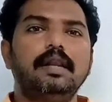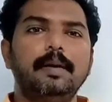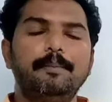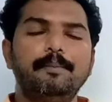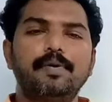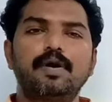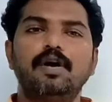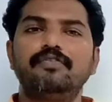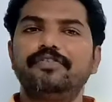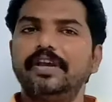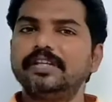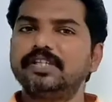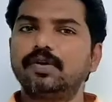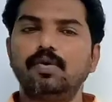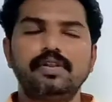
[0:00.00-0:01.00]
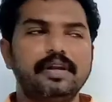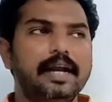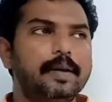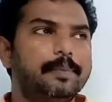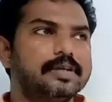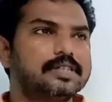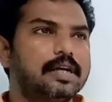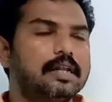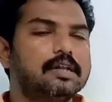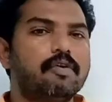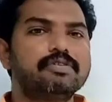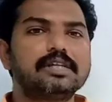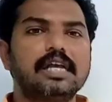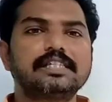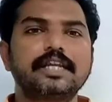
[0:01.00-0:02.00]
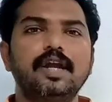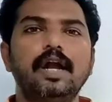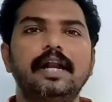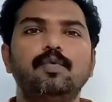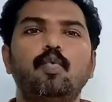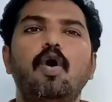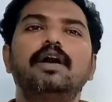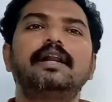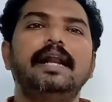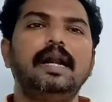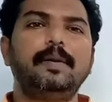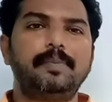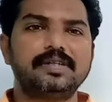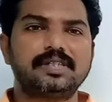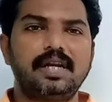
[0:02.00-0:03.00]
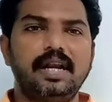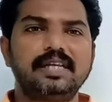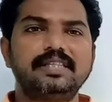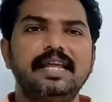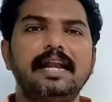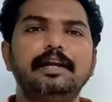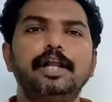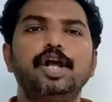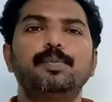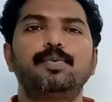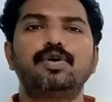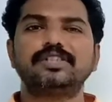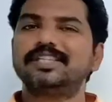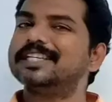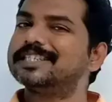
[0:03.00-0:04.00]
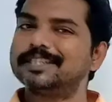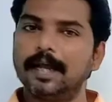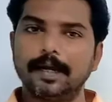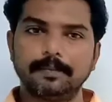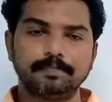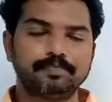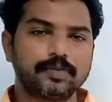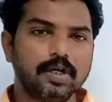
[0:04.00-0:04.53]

Number of years equal to the rate percentage. I was asking at what rate percentage the entire process done.